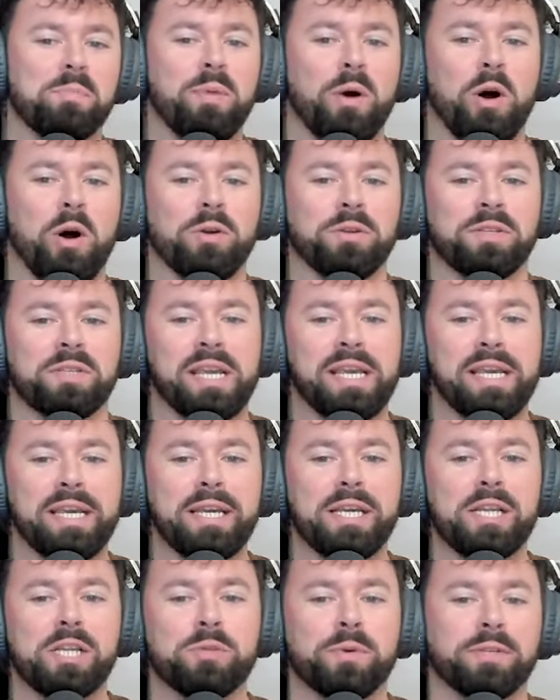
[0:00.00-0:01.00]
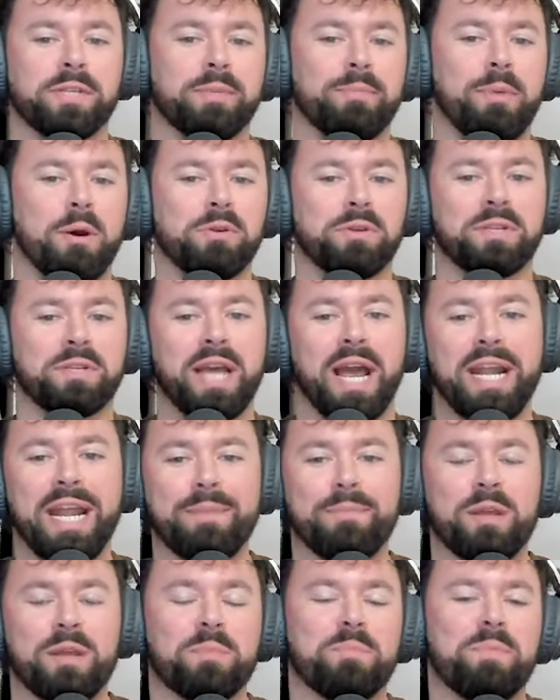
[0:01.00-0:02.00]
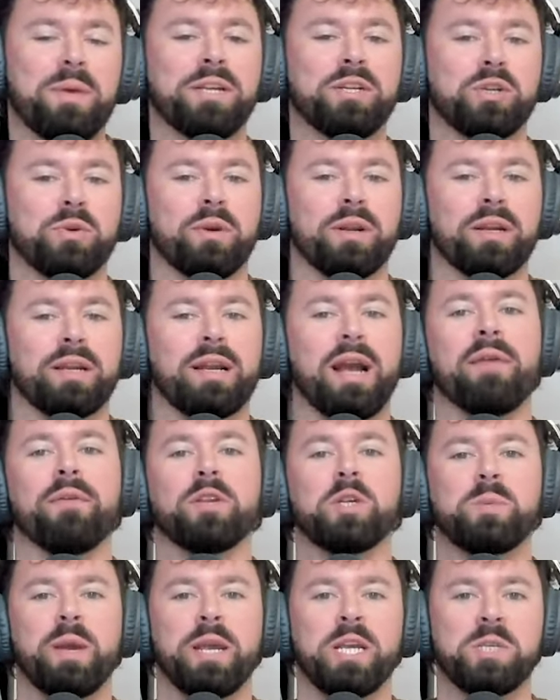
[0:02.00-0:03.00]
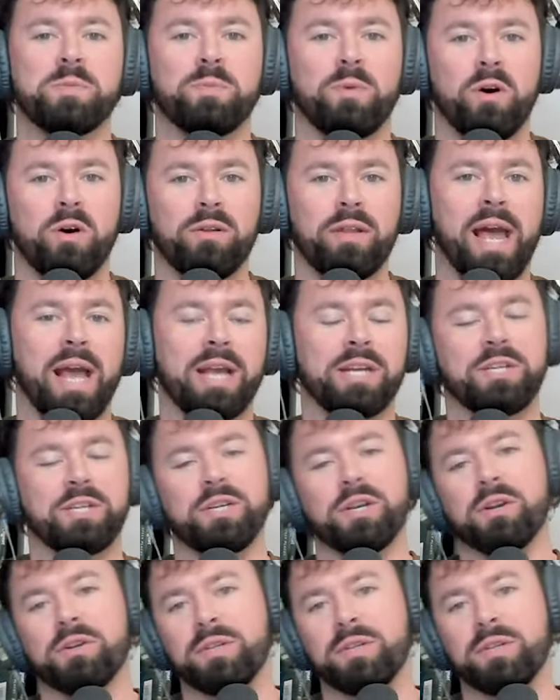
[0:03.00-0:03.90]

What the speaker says: Paul Skeens was the most dynamic pitcher in college baseball last year.